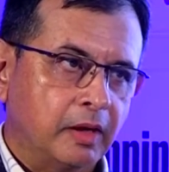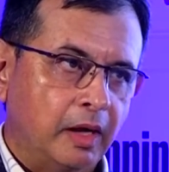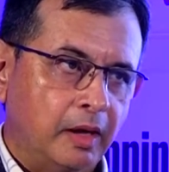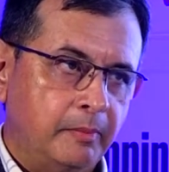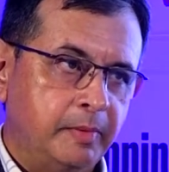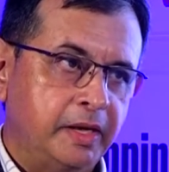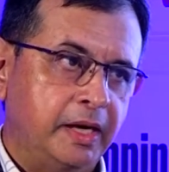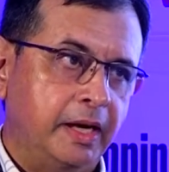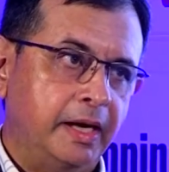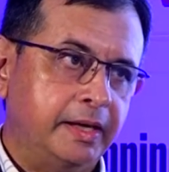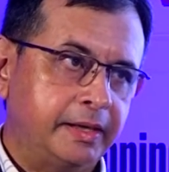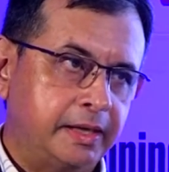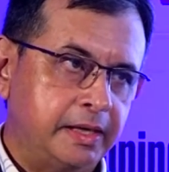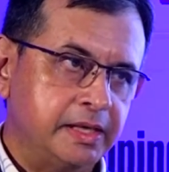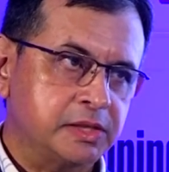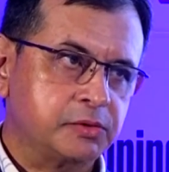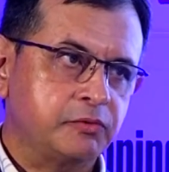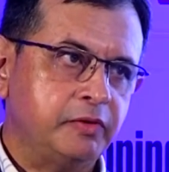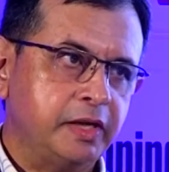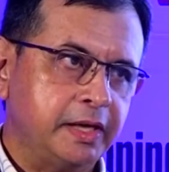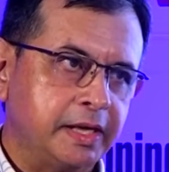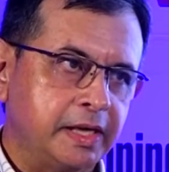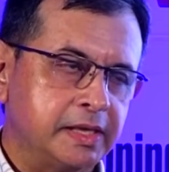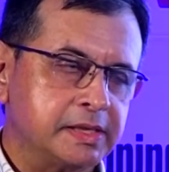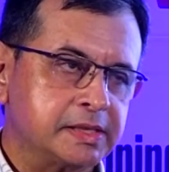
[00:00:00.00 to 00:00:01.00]
I mean, at least
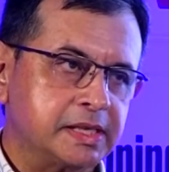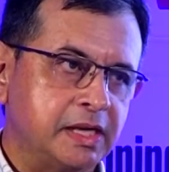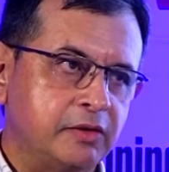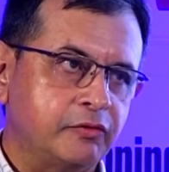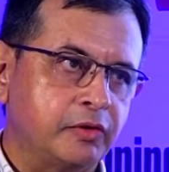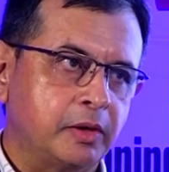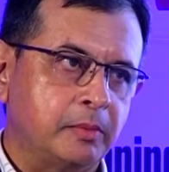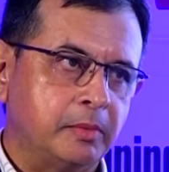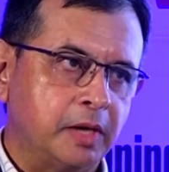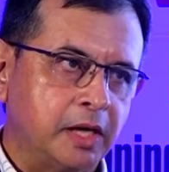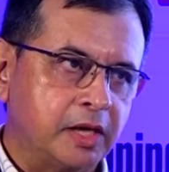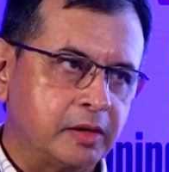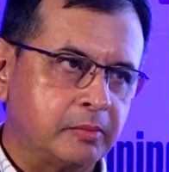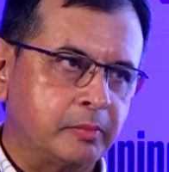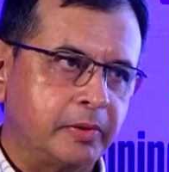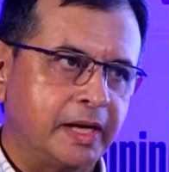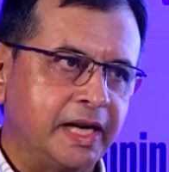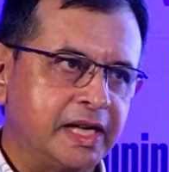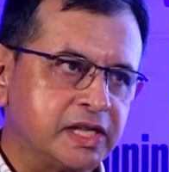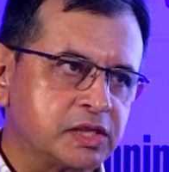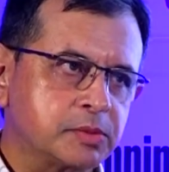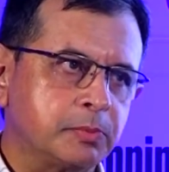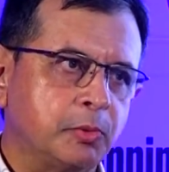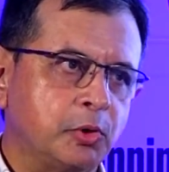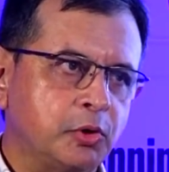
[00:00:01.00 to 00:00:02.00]
we can say from our
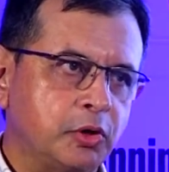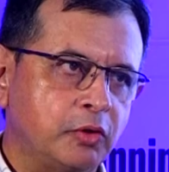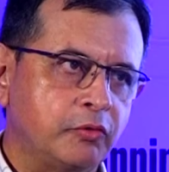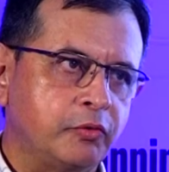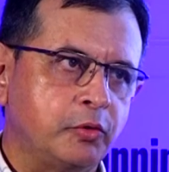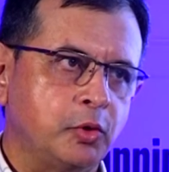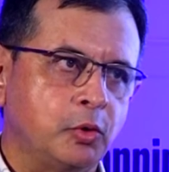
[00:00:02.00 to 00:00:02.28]
brand's point of